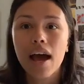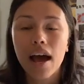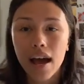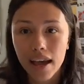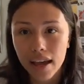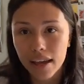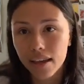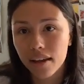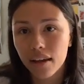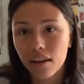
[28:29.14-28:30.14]

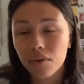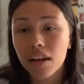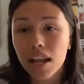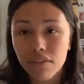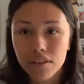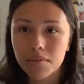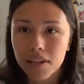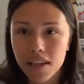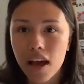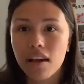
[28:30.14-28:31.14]
I would love to be
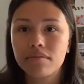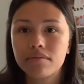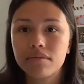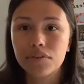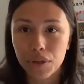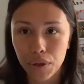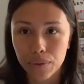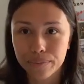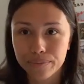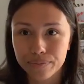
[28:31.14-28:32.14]
that for you.
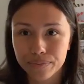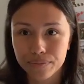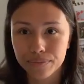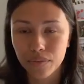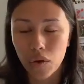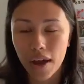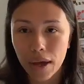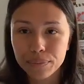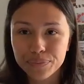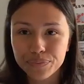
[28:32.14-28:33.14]
Okay?
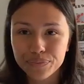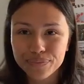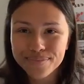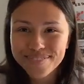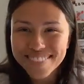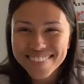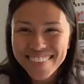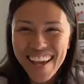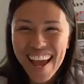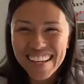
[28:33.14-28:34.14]

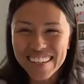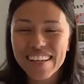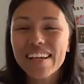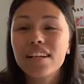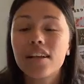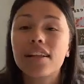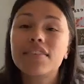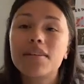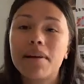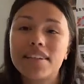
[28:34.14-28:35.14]
Yay! So I love you
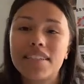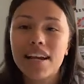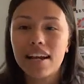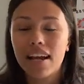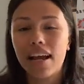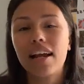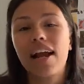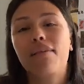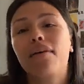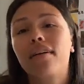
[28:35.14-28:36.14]
so much. And
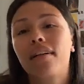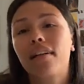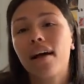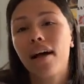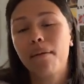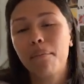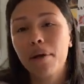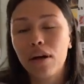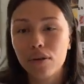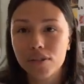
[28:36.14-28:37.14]
I will
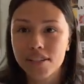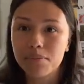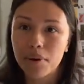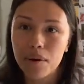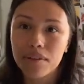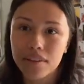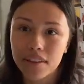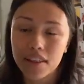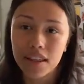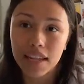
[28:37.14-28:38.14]
post both
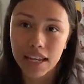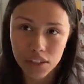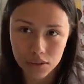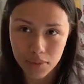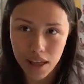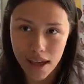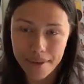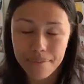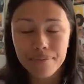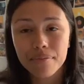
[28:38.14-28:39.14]
the link to apply